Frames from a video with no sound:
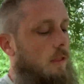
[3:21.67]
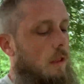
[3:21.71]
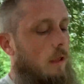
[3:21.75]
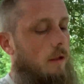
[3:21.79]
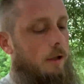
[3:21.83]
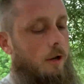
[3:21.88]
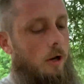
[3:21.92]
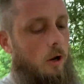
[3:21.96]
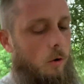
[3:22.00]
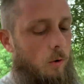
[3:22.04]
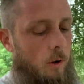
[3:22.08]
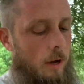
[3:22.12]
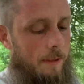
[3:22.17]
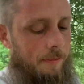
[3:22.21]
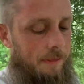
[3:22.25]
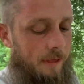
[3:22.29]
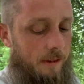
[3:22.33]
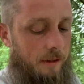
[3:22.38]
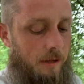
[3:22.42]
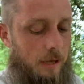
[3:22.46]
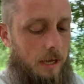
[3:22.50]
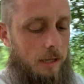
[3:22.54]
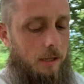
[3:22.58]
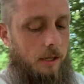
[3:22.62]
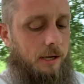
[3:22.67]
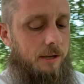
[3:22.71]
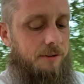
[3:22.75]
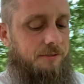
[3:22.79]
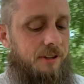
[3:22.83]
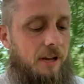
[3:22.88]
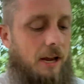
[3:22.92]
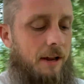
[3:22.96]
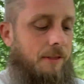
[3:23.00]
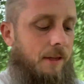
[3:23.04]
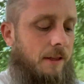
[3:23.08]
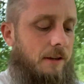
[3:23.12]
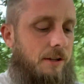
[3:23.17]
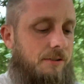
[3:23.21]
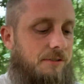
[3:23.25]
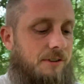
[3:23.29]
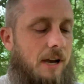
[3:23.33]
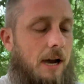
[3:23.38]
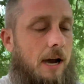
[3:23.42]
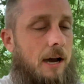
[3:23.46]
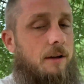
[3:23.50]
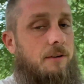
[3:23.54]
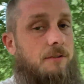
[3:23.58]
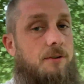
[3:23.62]
you know, I think, like I said, I think these
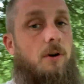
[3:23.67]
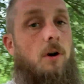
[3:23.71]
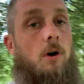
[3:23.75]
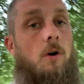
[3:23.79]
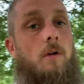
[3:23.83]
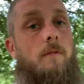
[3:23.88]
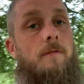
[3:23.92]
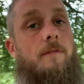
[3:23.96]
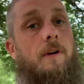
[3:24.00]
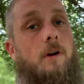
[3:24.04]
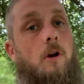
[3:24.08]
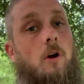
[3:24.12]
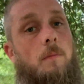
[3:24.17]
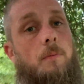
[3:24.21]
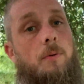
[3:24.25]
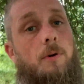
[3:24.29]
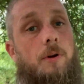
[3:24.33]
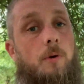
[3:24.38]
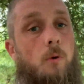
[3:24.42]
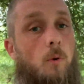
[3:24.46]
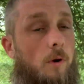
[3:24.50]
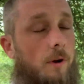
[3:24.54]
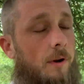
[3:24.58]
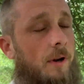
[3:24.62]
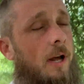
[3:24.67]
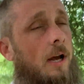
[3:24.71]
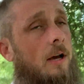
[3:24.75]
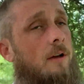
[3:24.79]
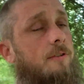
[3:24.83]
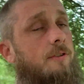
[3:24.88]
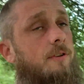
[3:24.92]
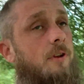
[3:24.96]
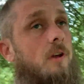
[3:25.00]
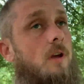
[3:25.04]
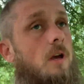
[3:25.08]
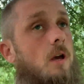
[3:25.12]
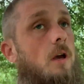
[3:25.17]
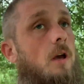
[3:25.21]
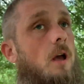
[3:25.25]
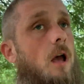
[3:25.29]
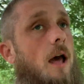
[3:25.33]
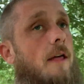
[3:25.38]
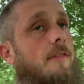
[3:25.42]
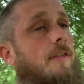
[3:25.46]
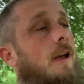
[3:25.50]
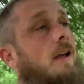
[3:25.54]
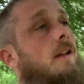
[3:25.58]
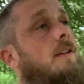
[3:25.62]
guys are are pretty organized.
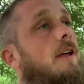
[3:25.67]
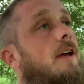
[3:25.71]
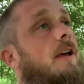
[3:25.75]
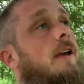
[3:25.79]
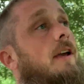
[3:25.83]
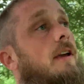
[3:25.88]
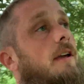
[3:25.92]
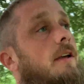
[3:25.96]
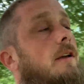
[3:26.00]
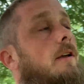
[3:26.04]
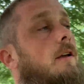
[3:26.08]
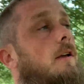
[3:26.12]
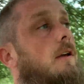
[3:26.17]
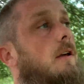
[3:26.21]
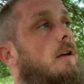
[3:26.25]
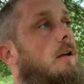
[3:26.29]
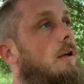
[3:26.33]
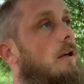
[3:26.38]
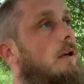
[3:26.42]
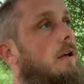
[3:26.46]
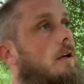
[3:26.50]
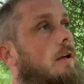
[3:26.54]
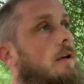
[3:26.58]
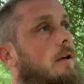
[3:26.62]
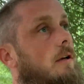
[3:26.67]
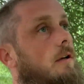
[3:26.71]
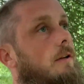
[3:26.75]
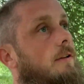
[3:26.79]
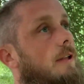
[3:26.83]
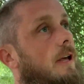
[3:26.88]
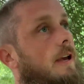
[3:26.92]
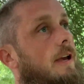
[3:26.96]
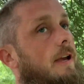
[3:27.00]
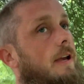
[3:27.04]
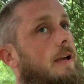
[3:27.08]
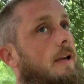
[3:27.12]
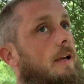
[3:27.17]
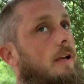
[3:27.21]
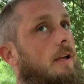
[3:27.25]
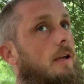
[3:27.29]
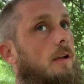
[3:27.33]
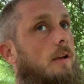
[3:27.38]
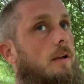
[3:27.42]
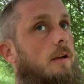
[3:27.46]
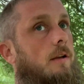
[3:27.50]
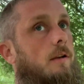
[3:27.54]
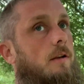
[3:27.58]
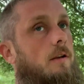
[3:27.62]
I think they they
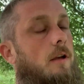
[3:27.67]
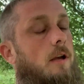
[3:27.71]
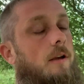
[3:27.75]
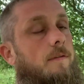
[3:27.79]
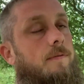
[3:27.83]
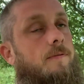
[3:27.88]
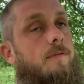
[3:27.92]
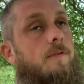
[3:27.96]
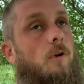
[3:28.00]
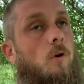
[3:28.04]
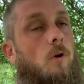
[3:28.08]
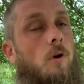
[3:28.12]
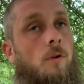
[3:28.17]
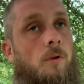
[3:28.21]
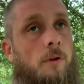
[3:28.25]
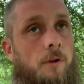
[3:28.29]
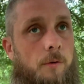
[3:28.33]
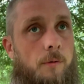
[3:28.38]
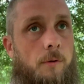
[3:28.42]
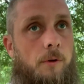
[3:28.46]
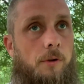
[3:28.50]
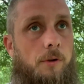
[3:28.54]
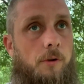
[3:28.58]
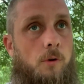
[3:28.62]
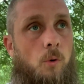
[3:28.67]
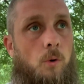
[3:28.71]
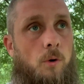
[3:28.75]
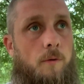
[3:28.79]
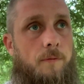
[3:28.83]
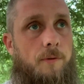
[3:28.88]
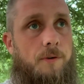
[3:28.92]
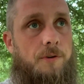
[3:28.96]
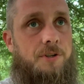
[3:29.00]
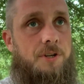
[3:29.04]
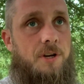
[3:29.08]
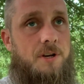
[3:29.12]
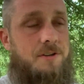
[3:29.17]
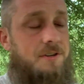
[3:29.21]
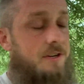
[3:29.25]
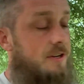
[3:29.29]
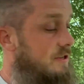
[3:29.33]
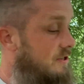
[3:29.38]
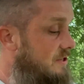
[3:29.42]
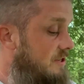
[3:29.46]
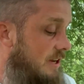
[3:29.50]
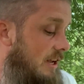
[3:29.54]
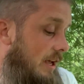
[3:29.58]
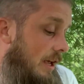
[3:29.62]
if they're only really going for
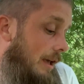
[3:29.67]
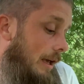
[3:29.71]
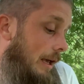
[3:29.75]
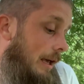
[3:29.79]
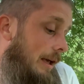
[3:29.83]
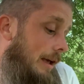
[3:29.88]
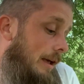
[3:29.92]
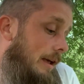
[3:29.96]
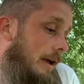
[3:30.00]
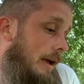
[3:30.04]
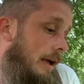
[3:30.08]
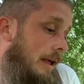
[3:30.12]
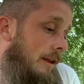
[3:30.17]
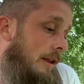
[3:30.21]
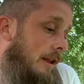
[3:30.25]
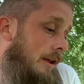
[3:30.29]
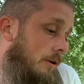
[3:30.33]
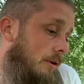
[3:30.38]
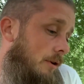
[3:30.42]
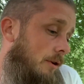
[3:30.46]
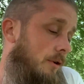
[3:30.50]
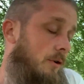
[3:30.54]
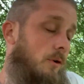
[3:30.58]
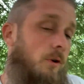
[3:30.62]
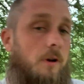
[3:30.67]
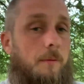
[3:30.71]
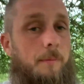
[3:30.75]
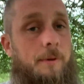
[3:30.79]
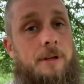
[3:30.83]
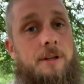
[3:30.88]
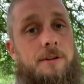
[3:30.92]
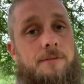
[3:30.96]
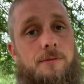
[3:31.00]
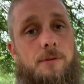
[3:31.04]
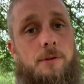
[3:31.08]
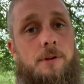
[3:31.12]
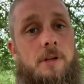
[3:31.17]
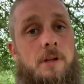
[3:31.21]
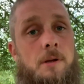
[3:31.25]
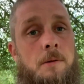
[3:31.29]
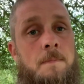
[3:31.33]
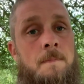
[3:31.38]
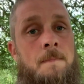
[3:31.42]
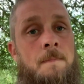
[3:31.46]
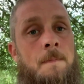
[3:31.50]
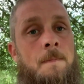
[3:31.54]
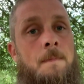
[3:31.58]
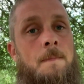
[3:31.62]
justice eh, and they're doing it peacefully,
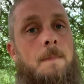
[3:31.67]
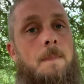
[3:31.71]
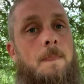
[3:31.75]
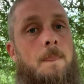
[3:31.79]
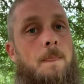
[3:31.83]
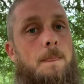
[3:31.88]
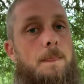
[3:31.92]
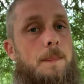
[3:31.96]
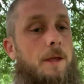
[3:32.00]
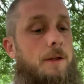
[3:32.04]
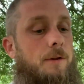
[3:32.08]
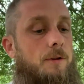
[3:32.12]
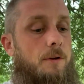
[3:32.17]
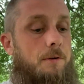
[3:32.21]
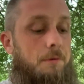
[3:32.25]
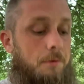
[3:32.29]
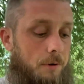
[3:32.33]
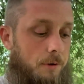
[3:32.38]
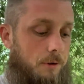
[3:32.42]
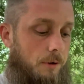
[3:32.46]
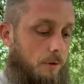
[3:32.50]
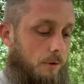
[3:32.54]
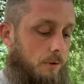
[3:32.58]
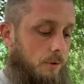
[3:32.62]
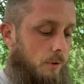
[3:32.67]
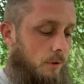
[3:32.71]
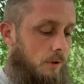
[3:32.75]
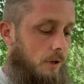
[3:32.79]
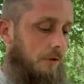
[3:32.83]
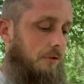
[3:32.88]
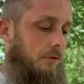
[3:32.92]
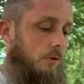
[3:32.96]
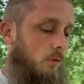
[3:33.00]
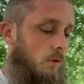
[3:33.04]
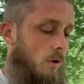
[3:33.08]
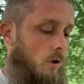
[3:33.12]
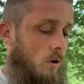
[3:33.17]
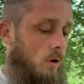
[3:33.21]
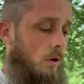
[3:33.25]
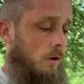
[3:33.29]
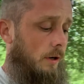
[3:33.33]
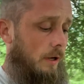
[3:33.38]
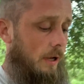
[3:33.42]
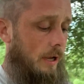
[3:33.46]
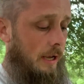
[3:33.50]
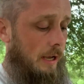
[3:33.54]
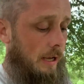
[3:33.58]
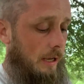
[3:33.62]
then they're, they're doing nothing
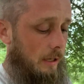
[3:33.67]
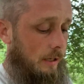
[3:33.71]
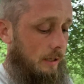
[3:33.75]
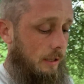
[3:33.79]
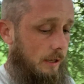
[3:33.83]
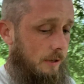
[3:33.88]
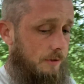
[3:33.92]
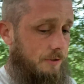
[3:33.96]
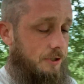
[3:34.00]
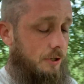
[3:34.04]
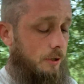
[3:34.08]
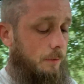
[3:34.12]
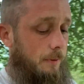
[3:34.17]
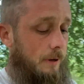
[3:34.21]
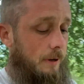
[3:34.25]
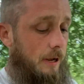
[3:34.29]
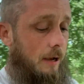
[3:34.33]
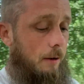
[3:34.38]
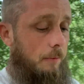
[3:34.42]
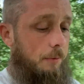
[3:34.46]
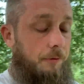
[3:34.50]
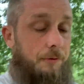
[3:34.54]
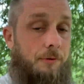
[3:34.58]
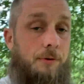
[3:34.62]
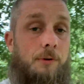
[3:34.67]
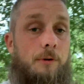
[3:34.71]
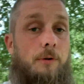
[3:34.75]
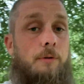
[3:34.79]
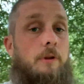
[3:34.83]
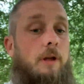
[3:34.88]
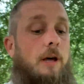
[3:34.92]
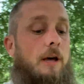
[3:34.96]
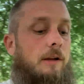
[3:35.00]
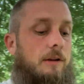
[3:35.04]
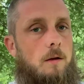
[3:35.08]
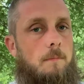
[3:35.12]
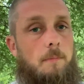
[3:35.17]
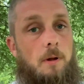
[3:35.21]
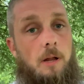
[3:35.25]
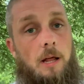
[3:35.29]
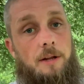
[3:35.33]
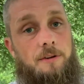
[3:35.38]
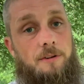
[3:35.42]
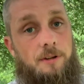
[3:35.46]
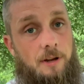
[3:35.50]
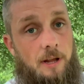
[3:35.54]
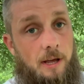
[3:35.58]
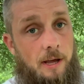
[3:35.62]
wrong and they should be able to do that. But
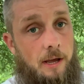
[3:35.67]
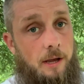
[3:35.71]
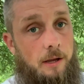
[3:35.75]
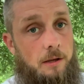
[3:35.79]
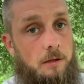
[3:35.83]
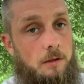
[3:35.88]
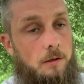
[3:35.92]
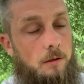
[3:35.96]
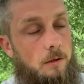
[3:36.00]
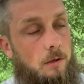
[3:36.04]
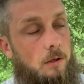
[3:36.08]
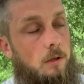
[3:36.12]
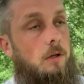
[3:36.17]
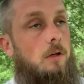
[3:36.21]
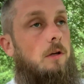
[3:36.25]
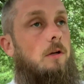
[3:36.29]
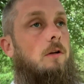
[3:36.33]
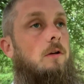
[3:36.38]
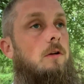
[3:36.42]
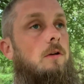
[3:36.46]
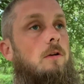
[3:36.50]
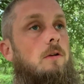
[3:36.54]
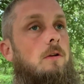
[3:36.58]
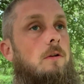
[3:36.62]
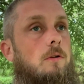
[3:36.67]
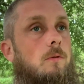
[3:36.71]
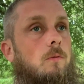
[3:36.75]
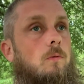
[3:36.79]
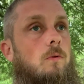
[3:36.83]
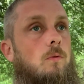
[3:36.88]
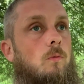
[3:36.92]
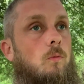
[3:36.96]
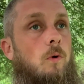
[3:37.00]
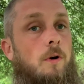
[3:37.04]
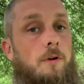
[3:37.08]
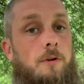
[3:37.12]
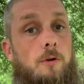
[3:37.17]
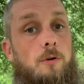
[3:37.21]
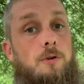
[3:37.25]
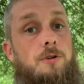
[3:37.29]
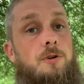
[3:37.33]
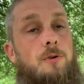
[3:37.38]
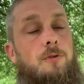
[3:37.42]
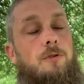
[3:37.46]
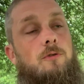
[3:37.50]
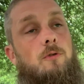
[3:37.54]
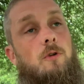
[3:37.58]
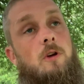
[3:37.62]
like today, one dude
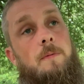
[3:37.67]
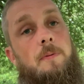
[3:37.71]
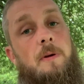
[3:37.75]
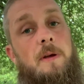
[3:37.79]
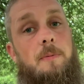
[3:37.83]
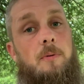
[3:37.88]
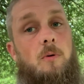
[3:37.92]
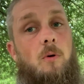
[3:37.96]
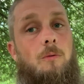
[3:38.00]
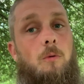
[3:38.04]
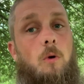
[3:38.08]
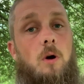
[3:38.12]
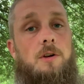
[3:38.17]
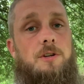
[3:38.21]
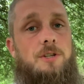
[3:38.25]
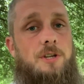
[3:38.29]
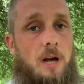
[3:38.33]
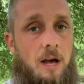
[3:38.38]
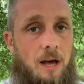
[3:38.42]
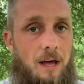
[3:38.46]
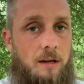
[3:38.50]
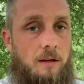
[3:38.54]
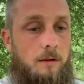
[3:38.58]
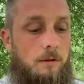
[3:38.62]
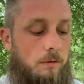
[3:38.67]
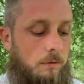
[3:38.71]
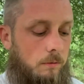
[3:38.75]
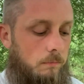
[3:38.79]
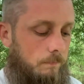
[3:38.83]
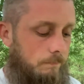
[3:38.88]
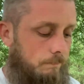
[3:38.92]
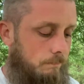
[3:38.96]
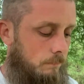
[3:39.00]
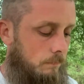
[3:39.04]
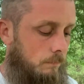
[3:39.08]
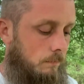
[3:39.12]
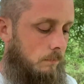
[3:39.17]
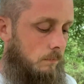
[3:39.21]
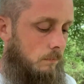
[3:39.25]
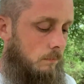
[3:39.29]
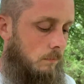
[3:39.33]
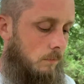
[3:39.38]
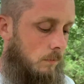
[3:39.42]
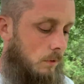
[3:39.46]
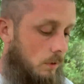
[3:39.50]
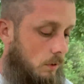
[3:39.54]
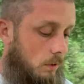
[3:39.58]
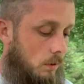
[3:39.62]
shoots three people with one shot.
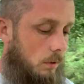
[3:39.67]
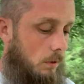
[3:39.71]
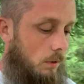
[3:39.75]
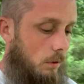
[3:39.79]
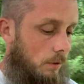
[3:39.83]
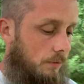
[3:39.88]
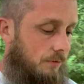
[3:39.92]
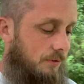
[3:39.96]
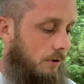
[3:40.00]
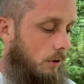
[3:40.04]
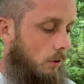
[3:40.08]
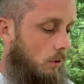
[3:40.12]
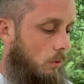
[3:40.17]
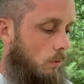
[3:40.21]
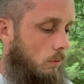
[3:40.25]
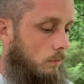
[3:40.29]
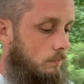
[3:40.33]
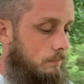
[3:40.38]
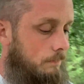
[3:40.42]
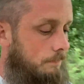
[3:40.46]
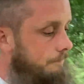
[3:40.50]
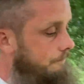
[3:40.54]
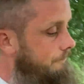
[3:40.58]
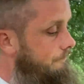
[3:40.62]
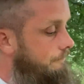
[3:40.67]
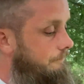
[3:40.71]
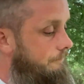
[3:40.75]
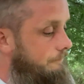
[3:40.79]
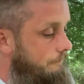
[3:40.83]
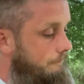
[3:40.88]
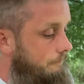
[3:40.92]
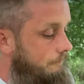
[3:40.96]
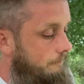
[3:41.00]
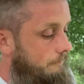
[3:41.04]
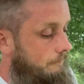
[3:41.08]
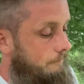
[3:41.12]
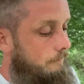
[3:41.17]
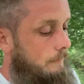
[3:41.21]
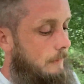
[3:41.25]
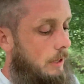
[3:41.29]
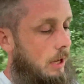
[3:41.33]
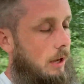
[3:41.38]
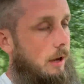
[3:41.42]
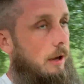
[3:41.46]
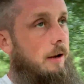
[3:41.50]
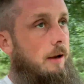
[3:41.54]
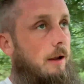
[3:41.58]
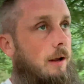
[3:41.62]
So,
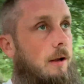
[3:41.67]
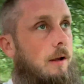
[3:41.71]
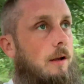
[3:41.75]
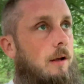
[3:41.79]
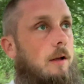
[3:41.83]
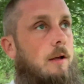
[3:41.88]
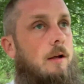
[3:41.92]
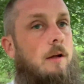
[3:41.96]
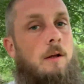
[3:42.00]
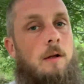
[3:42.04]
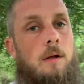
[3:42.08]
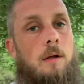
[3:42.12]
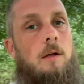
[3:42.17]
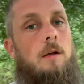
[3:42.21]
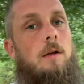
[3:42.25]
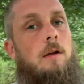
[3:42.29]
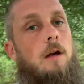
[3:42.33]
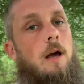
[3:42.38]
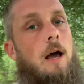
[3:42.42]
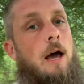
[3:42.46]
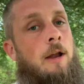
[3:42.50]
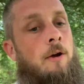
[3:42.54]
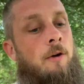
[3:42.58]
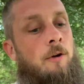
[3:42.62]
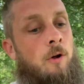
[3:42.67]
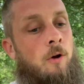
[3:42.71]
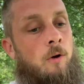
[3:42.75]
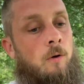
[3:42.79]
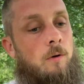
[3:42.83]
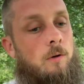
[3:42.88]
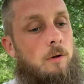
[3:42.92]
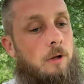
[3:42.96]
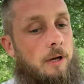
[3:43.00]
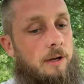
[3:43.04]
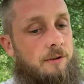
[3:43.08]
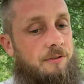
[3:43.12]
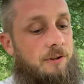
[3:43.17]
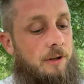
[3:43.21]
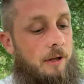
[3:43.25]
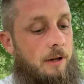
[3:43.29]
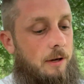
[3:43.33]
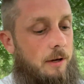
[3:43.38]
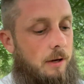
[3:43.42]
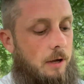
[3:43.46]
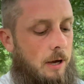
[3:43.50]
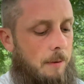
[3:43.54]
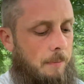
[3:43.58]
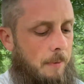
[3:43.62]
hey, I don't know. Like I said,
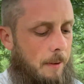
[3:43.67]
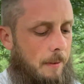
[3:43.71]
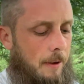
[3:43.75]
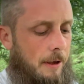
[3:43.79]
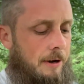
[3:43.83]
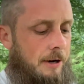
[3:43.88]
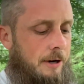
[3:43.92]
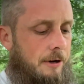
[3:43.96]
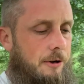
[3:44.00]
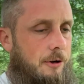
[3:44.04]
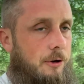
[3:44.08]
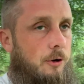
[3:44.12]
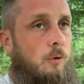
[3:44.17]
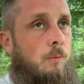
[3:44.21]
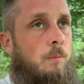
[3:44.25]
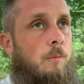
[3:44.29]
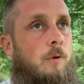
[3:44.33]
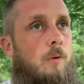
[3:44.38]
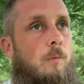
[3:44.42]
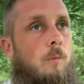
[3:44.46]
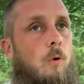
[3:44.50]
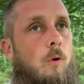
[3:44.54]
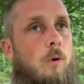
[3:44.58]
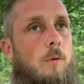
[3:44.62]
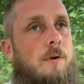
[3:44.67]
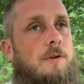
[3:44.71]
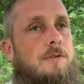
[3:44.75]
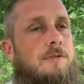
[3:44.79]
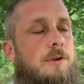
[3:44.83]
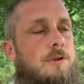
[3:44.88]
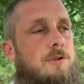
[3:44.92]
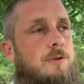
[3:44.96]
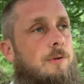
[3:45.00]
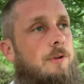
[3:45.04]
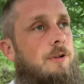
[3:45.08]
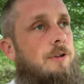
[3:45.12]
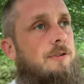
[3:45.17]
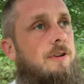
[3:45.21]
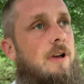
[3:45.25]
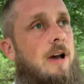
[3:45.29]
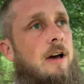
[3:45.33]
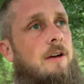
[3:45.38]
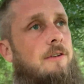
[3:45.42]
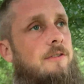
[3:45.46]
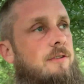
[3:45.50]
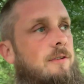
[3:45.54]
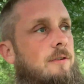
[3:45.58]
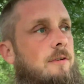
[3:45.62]
maybe I need to do more research on these
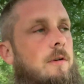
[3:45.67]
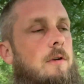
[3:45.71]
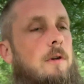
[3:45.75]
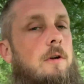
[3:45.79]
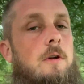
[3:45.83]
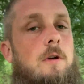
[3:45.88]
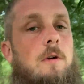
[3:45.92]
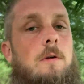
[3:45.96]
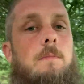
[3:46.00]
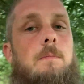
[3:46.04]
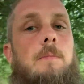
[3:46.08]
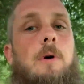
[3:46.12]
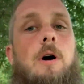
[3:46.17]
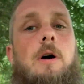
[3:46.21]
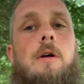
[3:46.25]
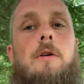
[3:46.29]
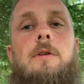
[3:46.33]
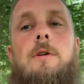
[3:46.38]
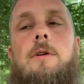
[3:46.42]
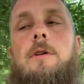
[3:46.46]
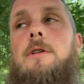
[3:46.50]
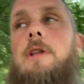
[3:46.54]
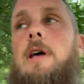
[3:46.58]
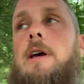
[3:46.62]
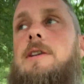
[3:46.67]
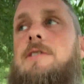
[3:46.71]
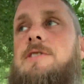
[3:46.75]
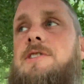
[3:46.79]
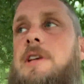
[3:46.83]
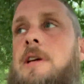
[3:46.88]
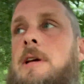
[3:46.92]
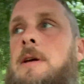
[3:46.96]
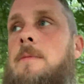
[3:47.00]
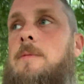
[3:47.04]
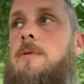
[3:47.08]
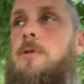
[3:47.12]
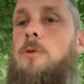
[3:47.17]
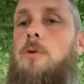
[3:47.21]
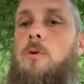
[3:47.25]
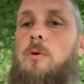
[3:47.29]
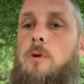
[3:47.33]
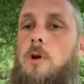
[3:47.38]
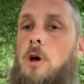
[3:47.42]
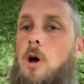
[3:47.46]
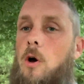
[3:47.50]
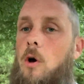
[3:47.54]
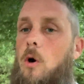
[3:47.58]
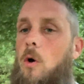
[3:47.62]
guys, but they seem to
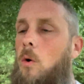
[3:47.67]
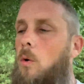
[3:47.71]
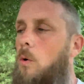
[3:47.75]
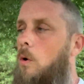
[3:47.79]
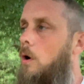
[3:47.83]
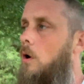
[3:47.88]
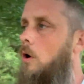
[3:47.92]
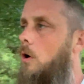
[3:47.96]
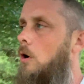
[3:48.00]
know,